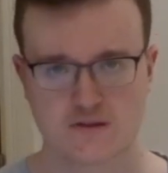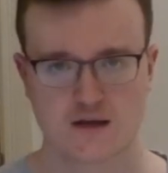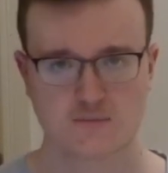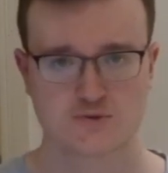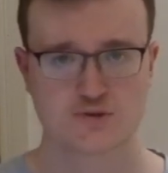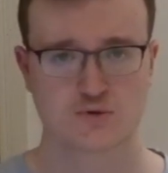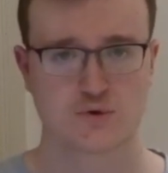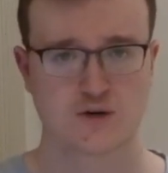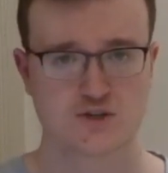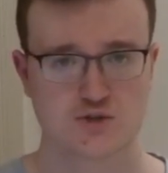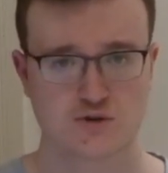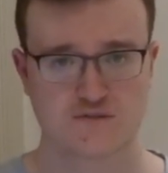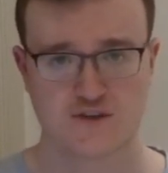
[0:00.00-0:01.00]
I'm just not quite
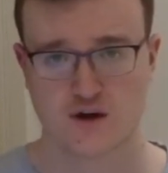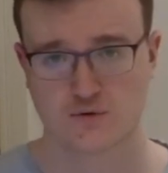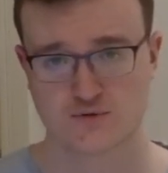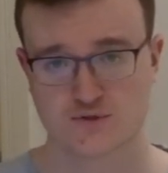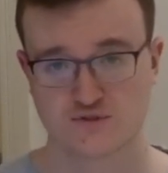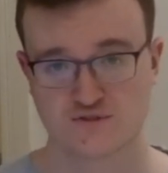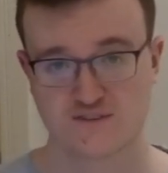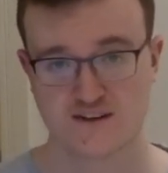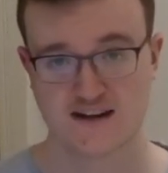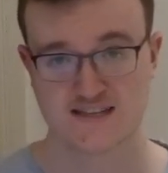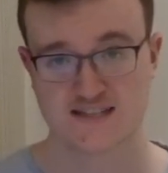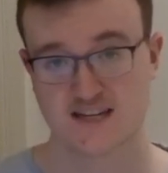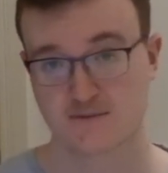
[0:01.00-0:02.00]
sure if the old school
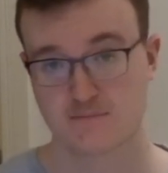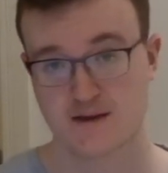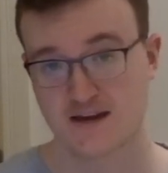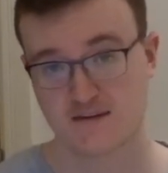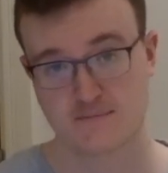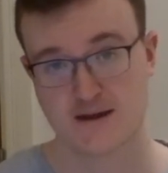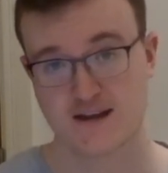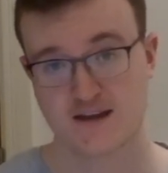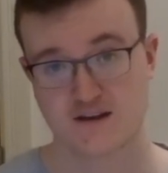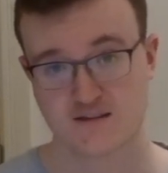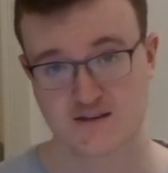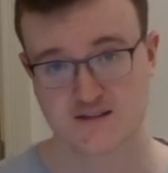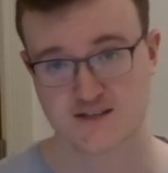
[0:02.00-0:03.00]
fans like me and many
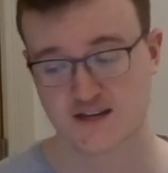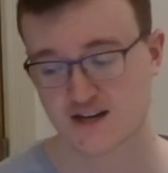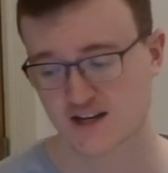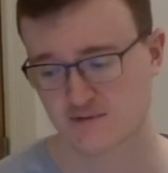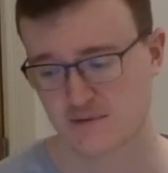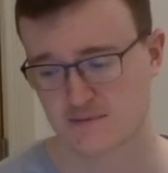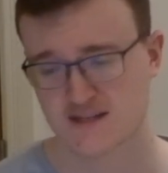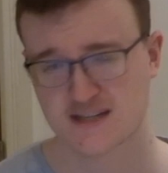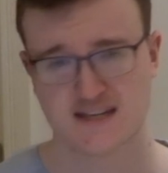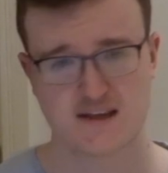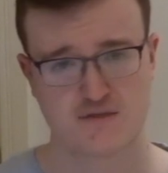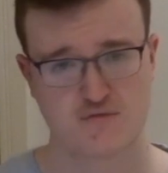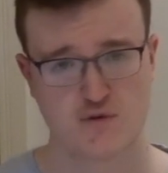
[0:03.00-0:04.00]
others are going to be
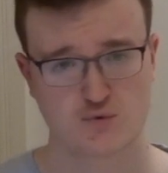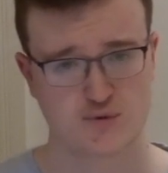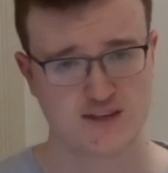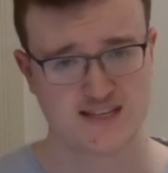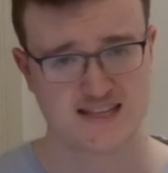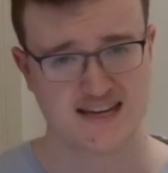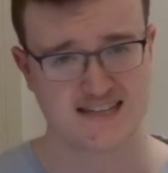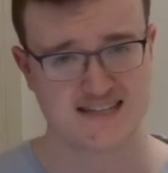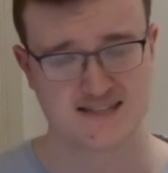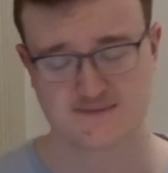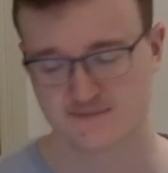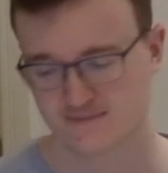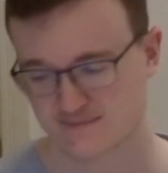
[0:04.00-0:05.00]
particularly thrilled with these
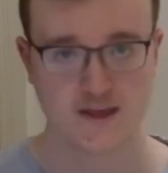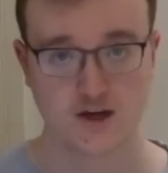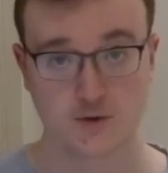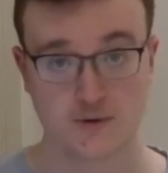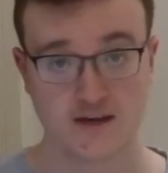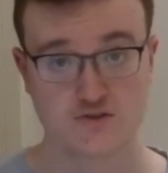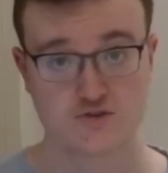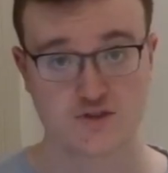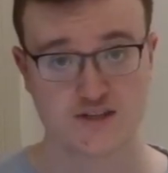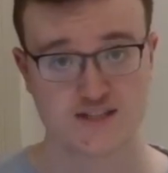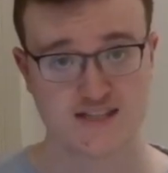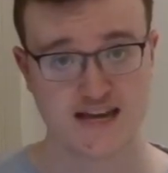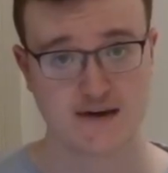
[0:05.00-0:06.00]
sets. It will be interesting
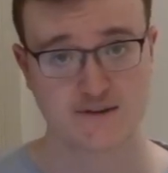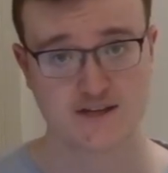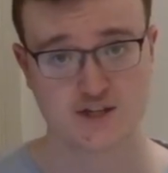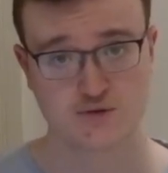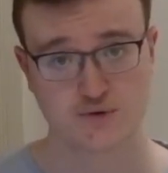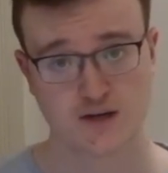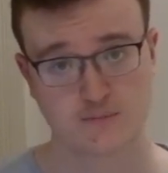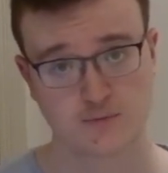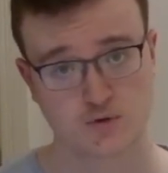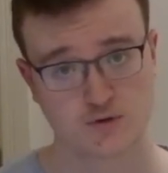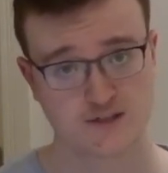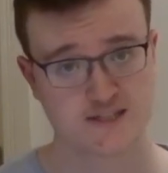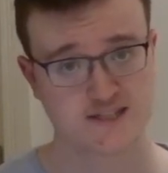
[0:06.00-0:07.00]
to see how they do come
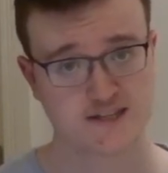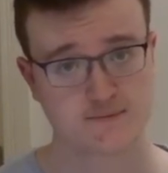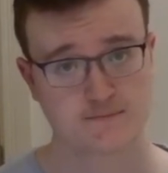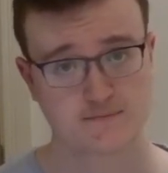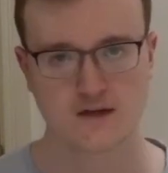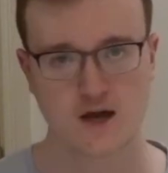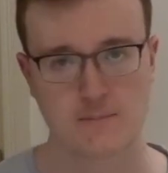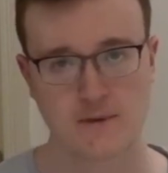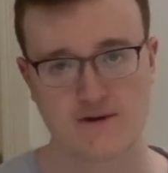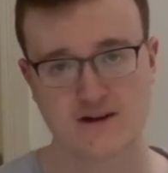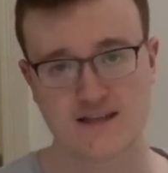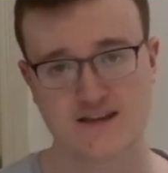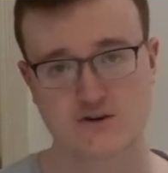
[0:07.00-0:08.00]
August time.
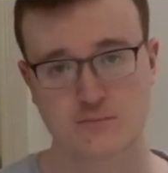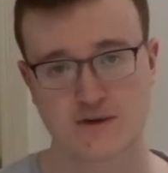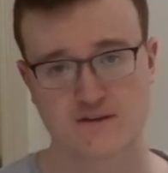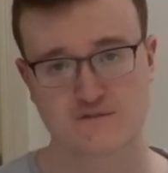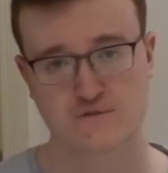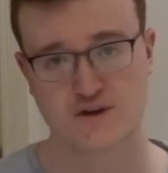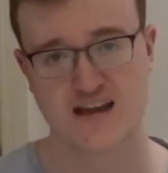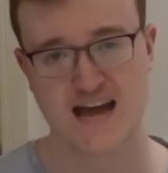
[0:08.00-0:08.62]
Apparently there will be a free